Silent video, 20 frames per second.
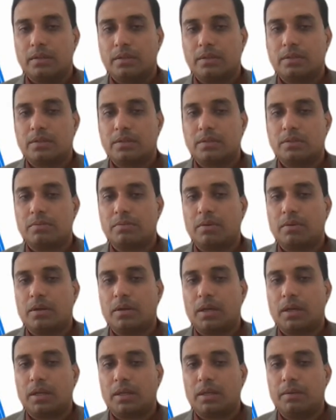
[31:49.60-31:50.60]
This is what
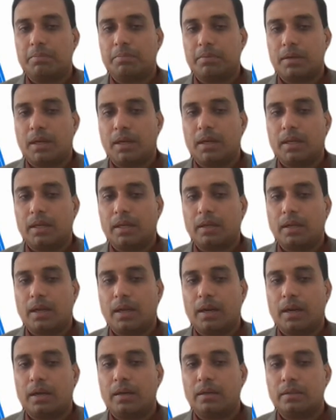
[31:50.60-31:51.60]
I keep telling,
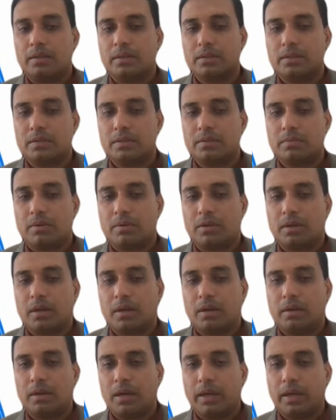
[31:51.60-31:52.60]
and this is what
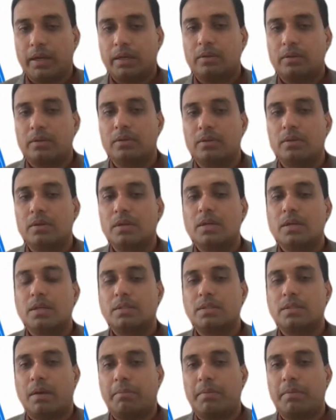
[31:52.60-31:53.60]
I'd like to
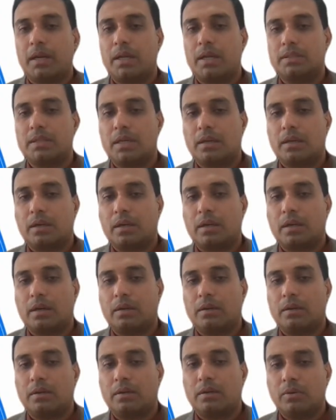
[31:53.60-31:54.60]
summarize and
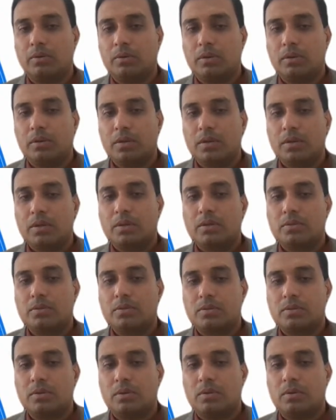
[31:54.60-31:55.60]
conclude.
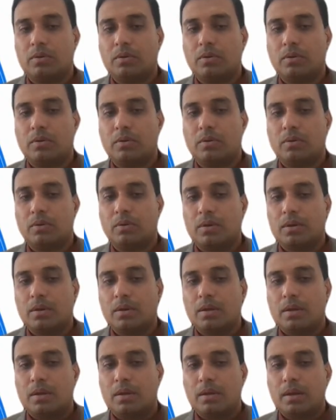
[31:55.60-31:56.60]
So,
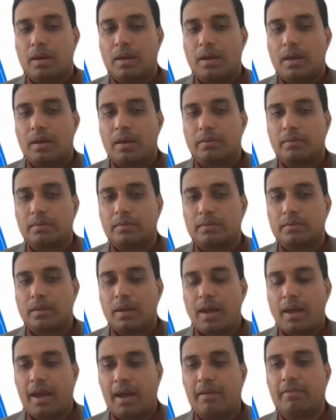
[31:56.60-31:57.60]

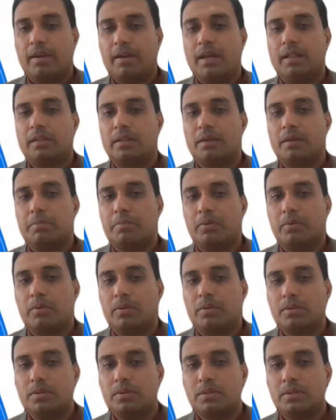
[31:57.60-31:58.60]
have healthy
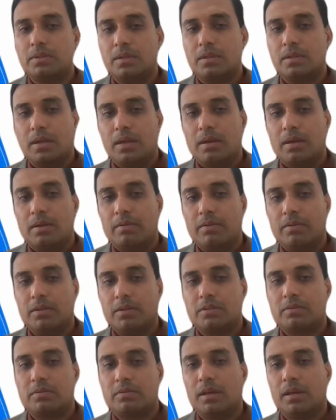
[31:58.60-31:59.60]
bones,
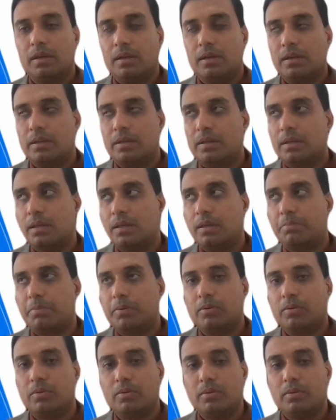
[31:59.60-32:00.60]
which will keep
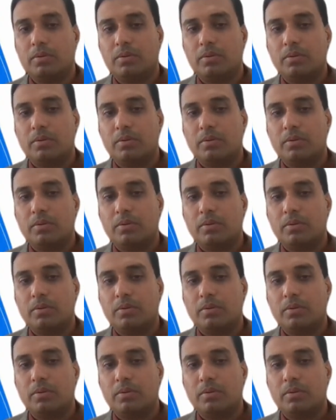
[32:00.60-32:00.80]
you